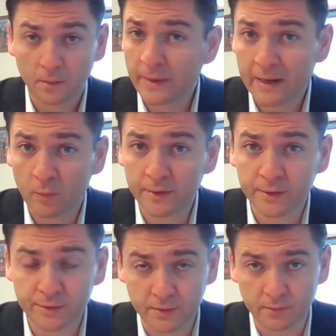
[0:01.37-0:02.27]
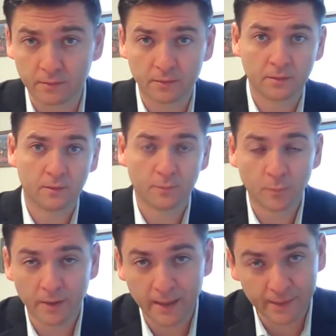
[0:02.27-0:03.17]
No matter what you do,
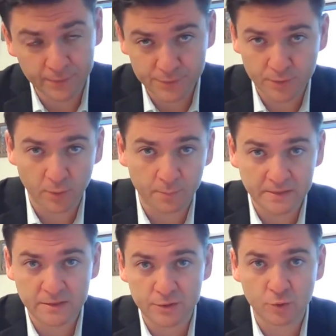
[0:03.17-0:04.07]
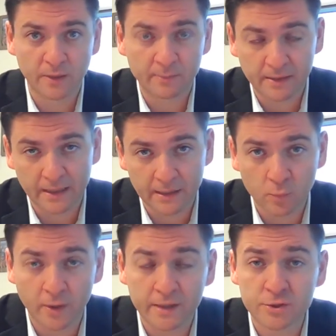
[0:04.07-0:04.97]
what industry or business you may be
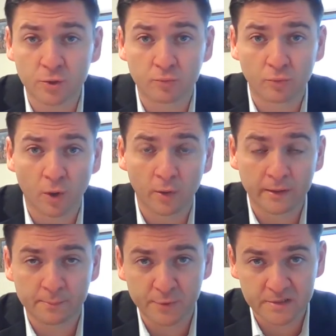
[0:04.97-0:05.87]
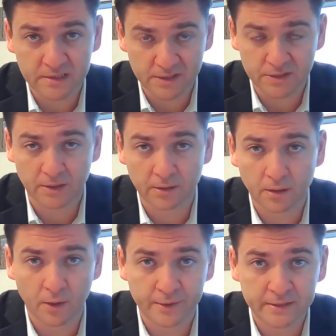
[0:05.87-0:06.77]
in, what is your role and position
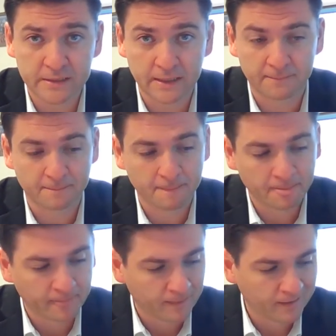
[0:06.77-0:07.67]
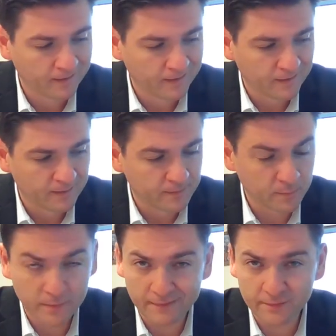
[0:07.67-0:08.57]
on the team?
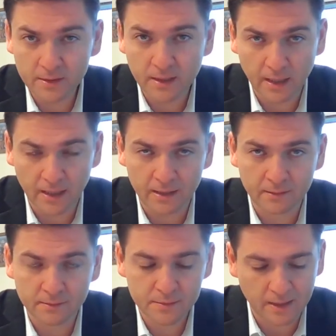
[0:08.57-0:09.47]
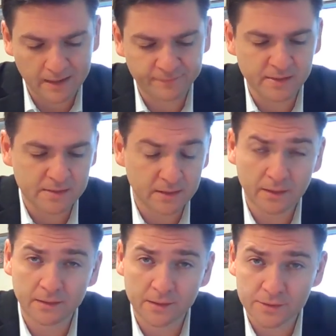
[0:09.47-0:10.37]
Do whatever you can to obviously,
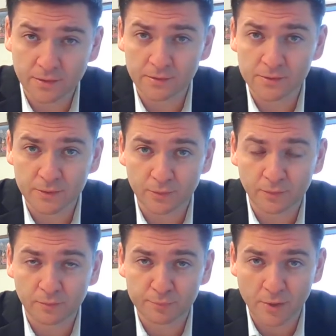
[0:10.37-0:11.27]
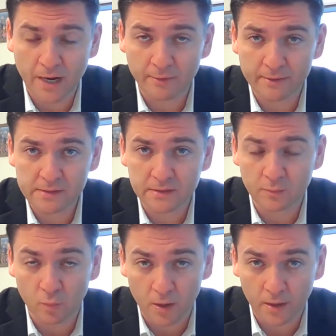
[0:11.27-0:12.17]
in addition to progress
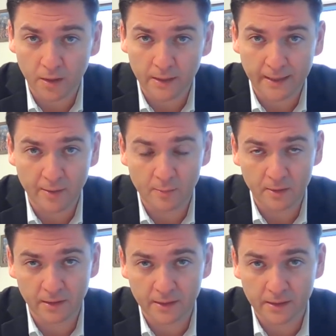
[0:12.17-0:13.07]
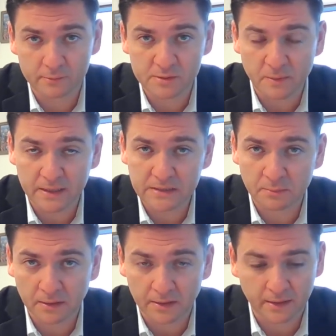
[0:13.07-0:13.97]
and work and accountability,
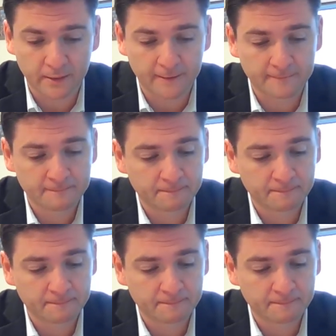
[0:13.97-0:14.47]
responsibility,